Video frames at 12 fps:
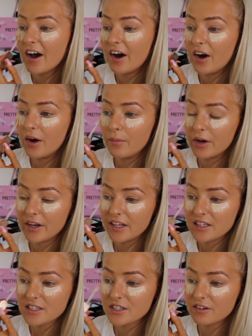on
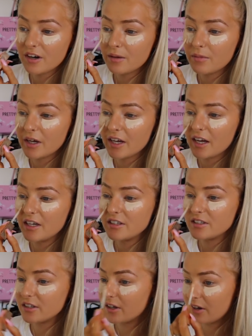Instagram like
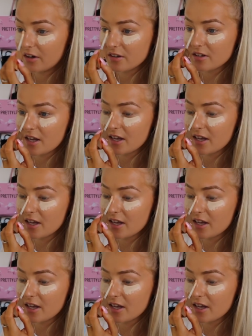ages ago, and I was like,